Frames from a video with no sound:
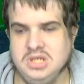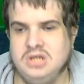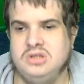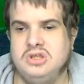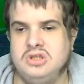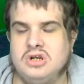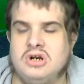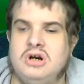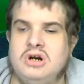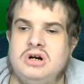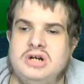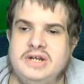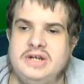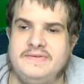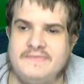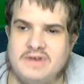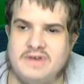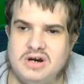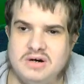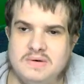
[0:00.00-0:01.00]
the
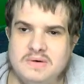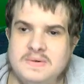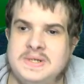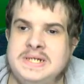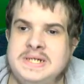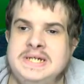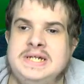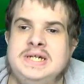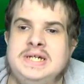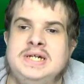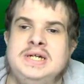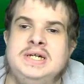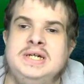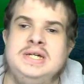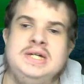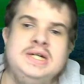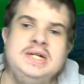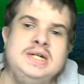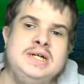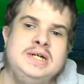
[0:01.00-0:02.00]
Cardiff goal.
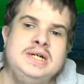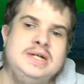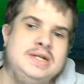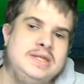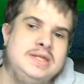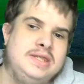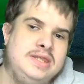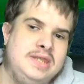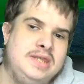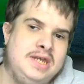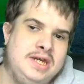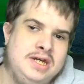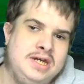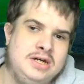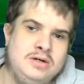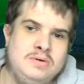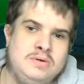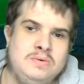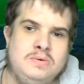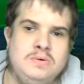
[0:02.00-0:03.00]

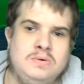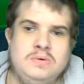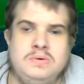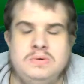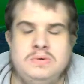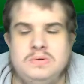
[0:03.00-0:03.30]
Now,